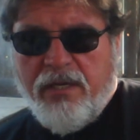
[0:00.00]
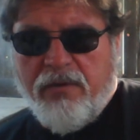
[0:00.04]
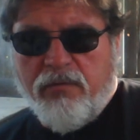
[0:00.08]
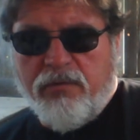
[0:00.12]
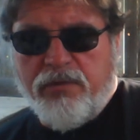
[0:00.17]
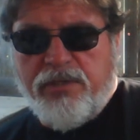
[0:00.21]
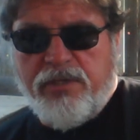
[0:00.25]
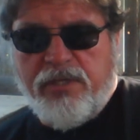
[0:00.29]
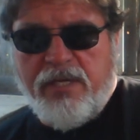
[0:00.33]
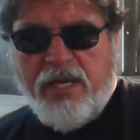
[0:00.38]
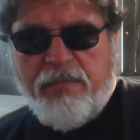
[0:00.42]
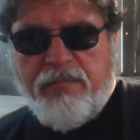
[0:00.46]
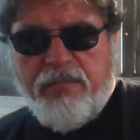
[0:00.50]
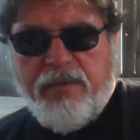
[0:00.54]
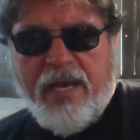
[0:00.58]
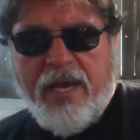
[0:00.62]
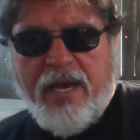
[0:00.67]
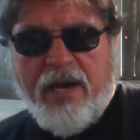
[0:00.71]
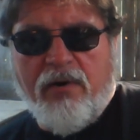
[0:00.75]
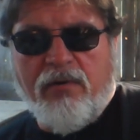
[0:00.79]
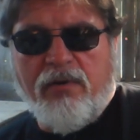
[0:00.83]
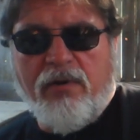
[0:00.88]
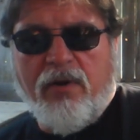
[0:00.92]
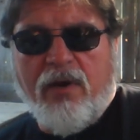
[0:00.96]
will step
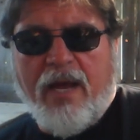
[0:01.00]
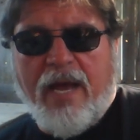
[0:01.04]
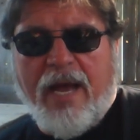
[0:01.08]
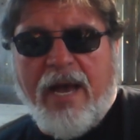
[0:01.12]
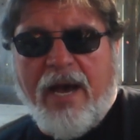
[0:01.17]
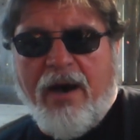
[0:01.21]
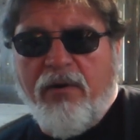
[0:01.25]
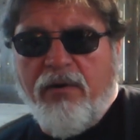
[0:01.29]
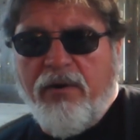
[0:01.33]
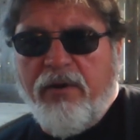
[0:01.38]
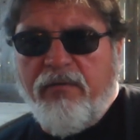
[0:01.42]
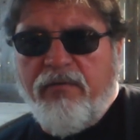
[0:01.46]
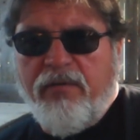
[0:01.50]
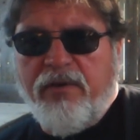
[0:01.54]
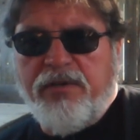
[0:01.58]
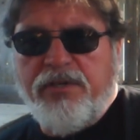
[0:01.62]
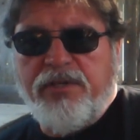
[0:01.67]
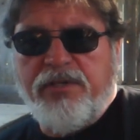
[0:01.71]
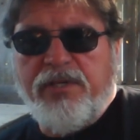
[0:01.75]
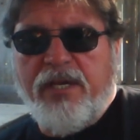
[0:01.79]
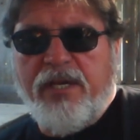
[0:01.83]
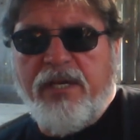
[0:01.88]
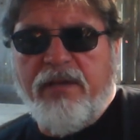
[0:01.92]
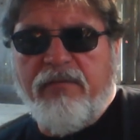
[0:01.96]
down out of His
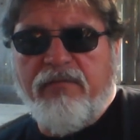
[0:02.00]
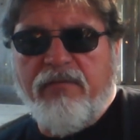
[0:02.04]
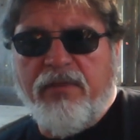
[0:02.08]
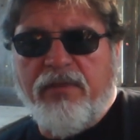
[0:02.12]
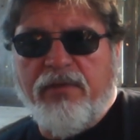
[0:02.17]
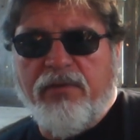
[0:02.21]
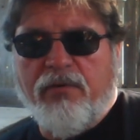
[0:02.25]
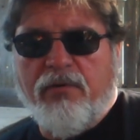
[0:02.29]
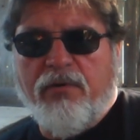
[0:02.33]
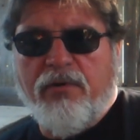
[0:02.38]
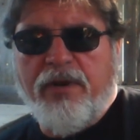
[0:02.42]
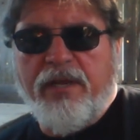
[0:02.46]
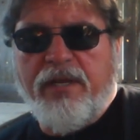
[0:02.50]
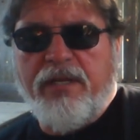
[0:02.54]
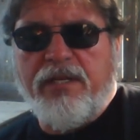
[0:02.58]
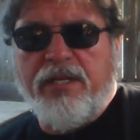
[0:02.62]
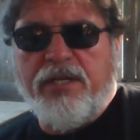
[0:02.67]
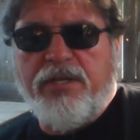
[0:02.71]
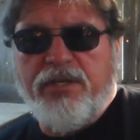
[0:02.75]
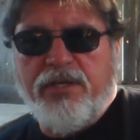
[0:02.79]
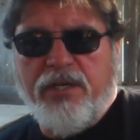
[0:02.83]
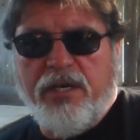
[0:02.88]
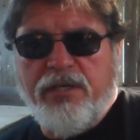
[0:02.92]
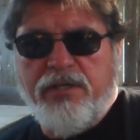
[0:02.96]
seat of authority to
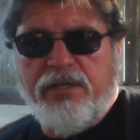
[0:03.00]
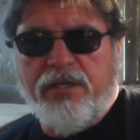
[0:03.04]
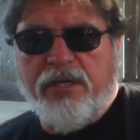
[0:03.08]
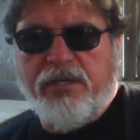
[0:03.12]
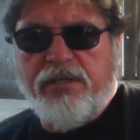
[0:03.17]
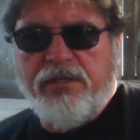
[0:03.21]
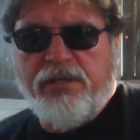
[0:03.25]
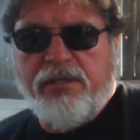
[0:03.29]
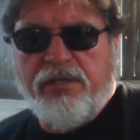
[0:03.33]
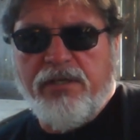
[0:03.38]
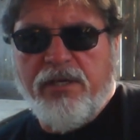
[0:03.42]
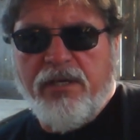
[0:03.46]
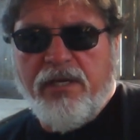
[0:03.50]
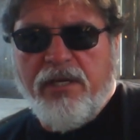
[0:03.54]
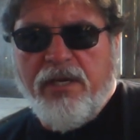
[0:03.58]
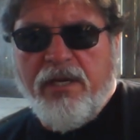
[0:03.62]
judge us